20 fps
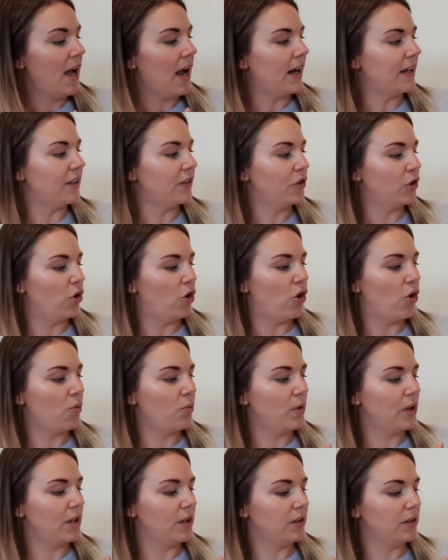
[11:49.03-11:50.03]
and I thought
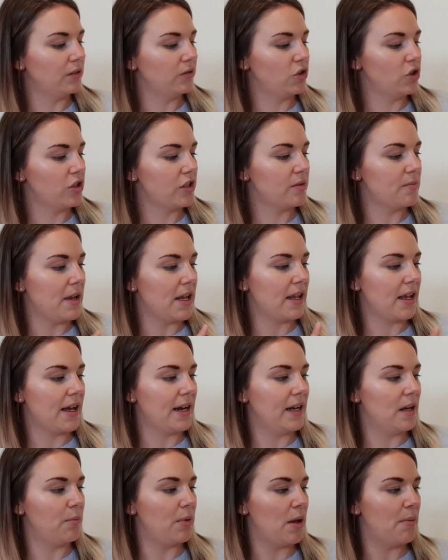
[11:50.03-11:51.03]
we'll just make it a
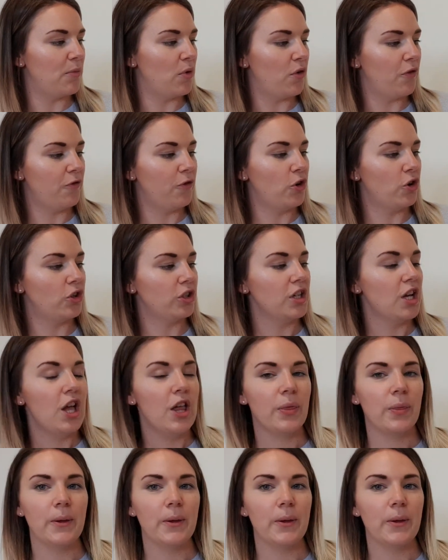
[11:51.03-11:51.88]
little bit more fun.